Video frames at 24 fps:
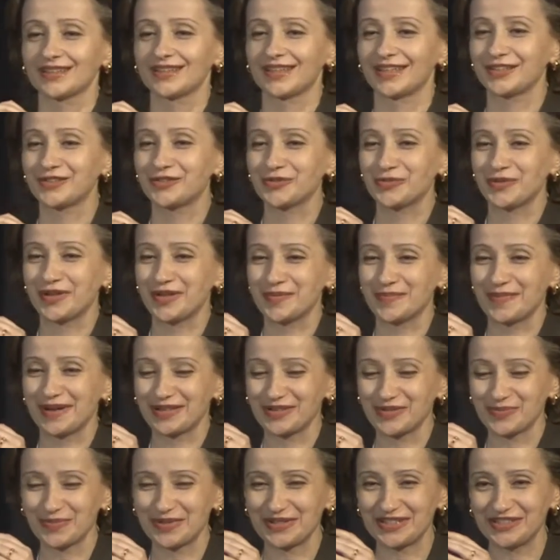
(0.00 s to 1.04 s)
Thank you very
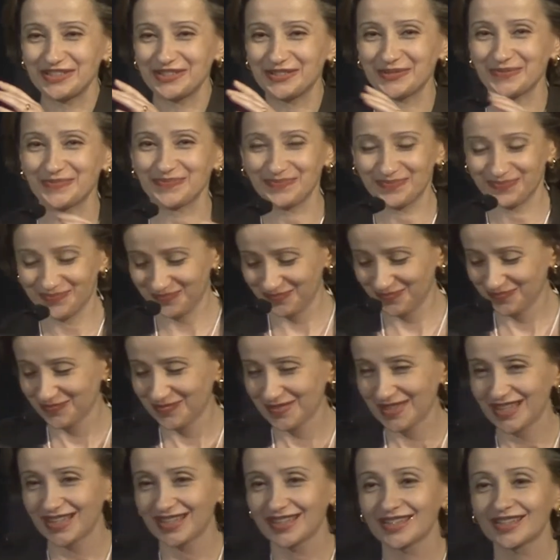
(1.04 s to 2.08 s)
much, Bert.
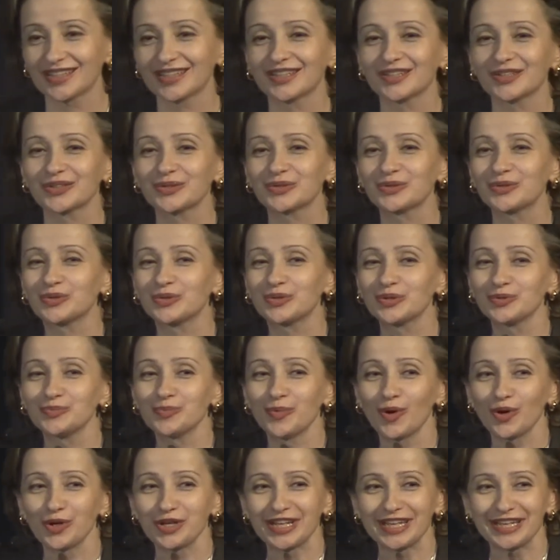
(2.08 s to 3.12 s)
Good
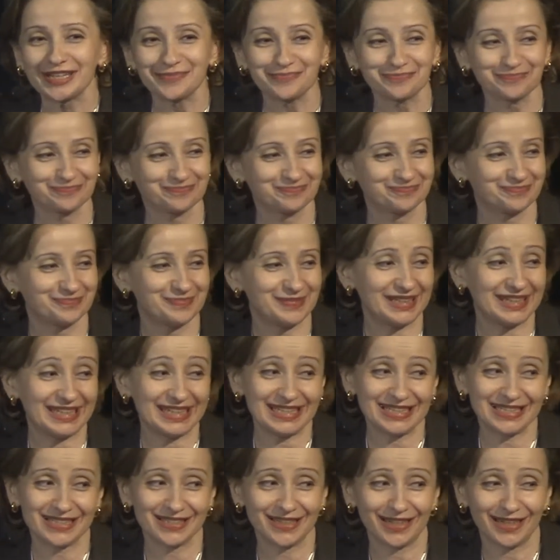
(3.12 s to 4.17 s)
morning.
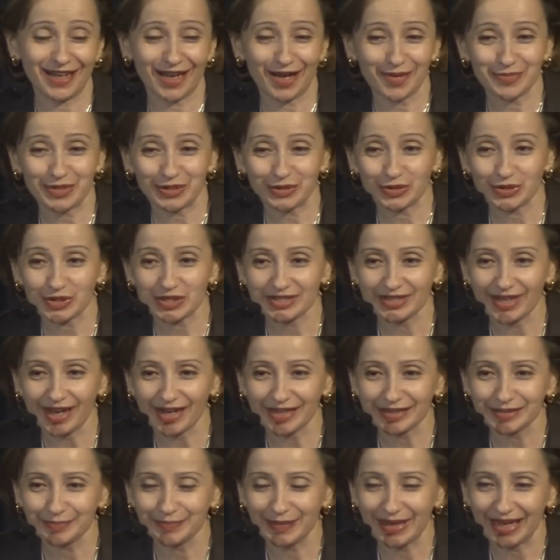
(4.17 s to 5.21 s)
Please allow me to
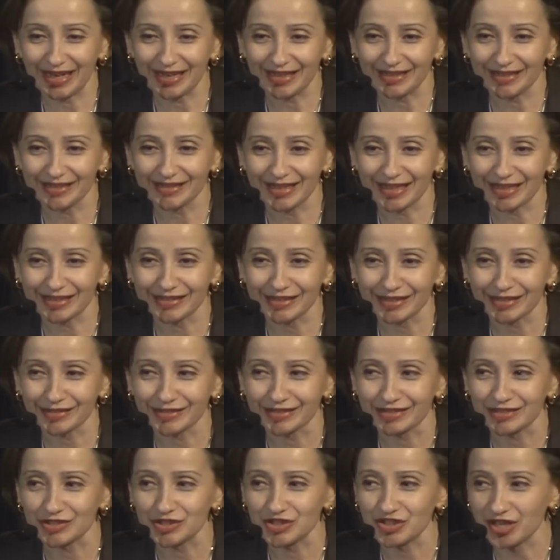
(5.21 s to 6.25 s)
start by thanking
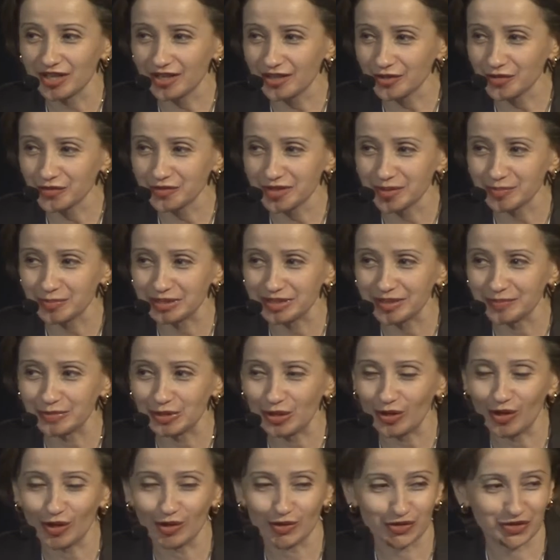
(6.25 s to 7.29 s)
the chair of the
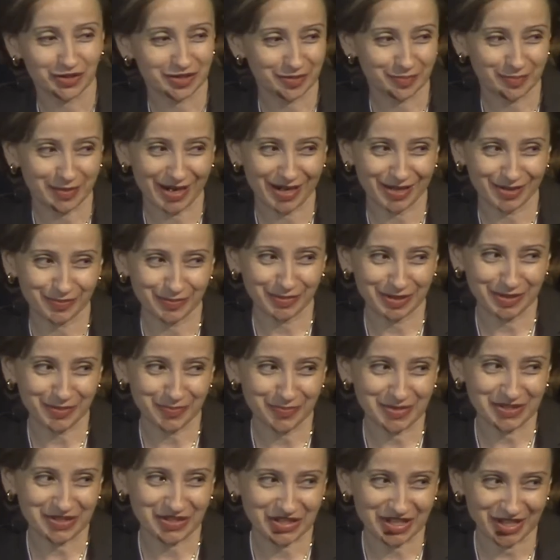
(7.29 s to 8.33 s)
epidemiology department,
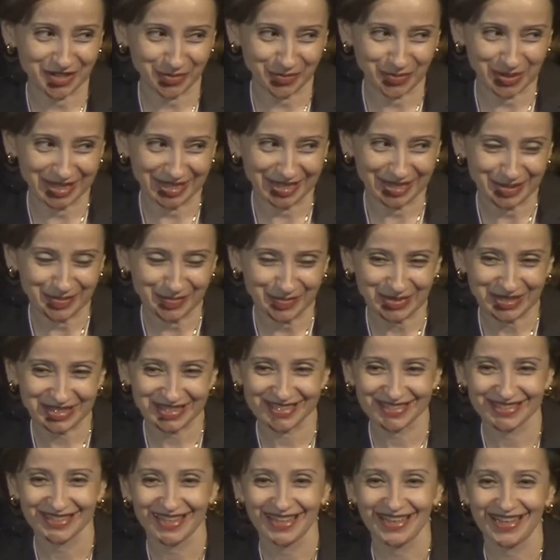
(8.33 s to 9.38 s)
Michelle
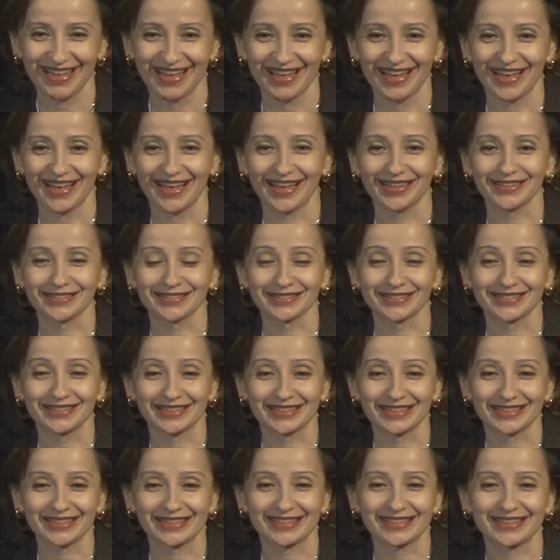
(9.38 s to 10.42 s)
Williams, and
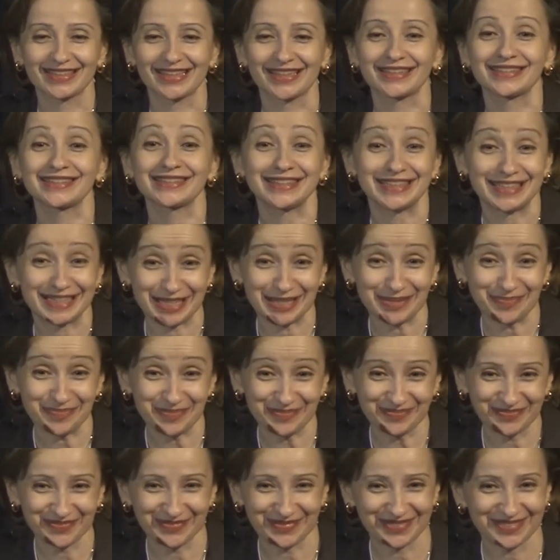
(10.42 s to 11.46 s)
her
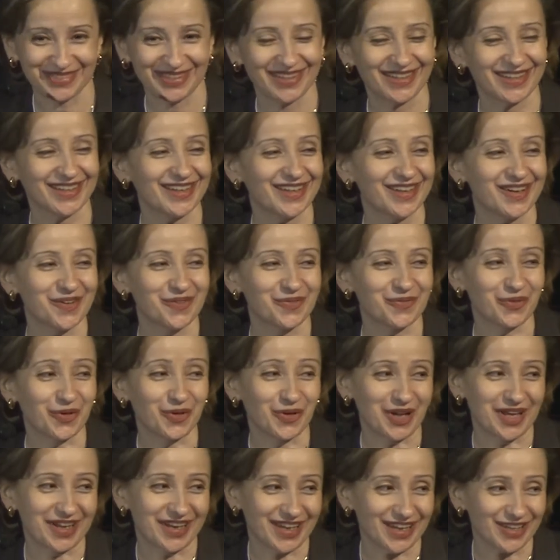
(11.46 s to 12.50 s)
team for
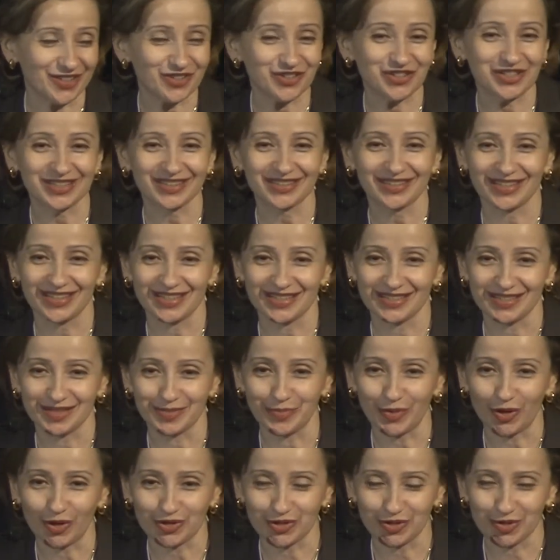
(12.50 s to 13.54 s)
arranging this
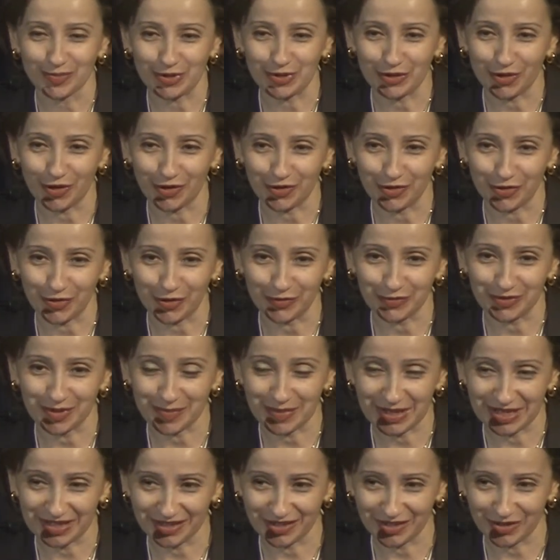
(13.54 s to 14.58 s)
symposium in honor of
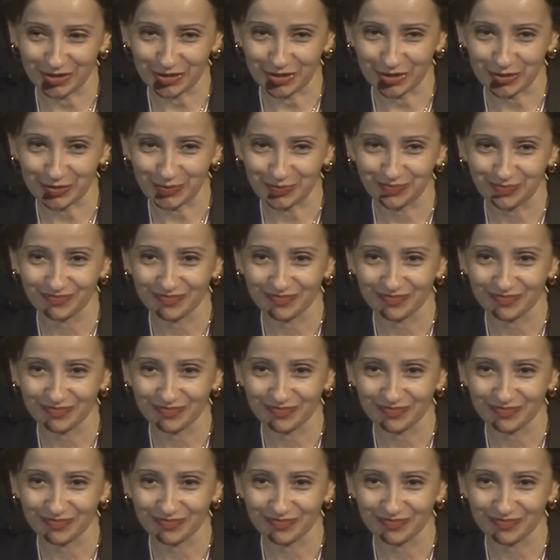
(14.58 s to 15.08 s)
Dimitrios.